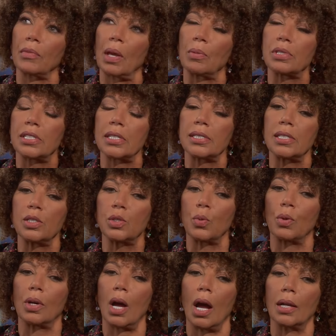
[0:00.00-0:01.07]
I was listening to
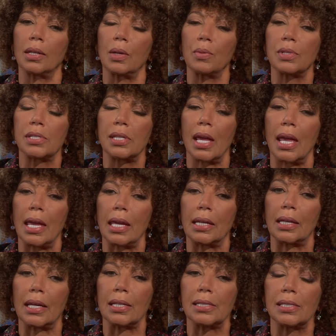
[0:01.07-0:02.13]
what Kanye was saying
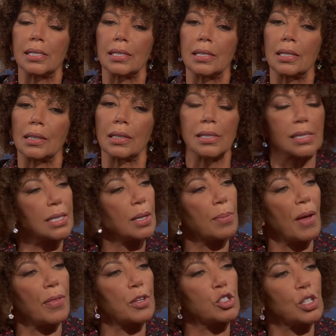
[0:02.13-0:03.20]
and I was listening
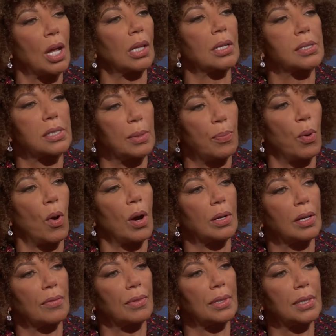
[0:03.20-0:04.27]
about the jealousy
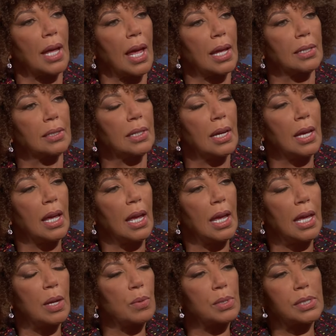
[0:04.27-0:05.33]
part of it. And
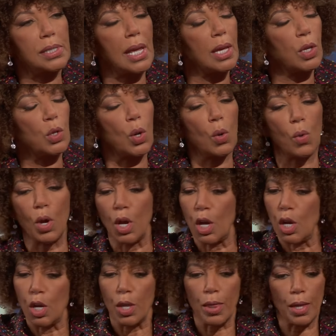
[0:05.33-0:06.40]
he was saying, you know,
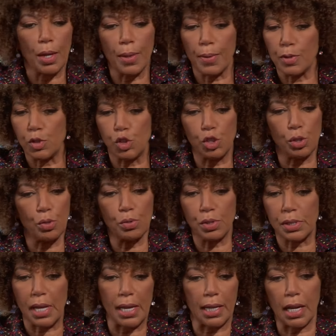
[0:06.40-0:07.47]

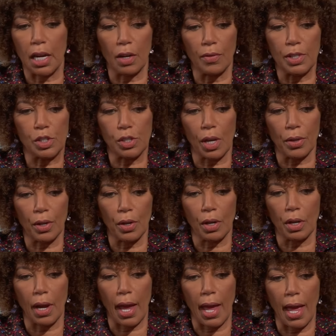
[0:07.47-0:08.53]
Jews take care of each
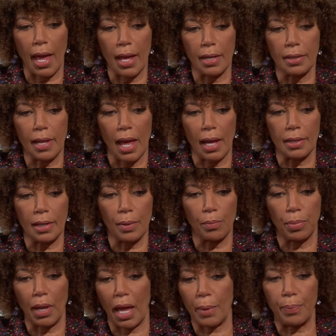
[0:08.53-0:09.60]
other and that
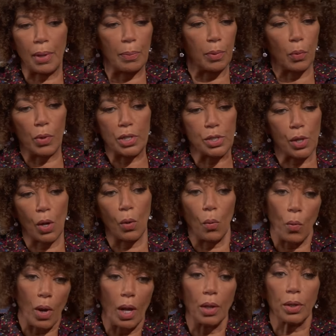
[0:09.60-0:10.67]
black people we
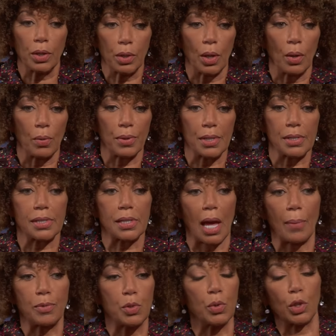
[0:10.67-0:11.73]
don't. Well, you know, then
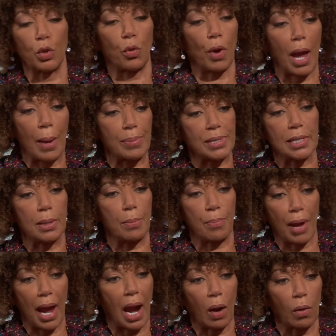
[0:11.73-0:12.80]
stop doing crabs in a
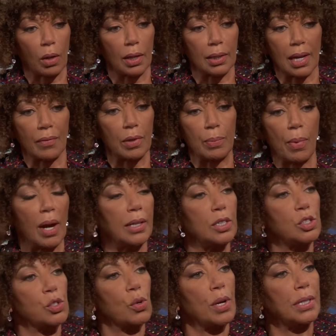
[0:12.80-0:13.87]
barrel and
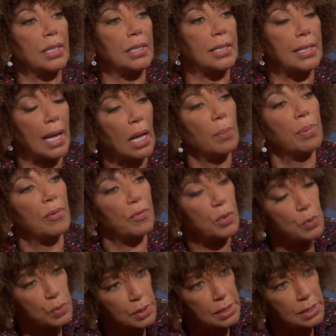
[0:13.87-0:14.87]
everybody join in and help if you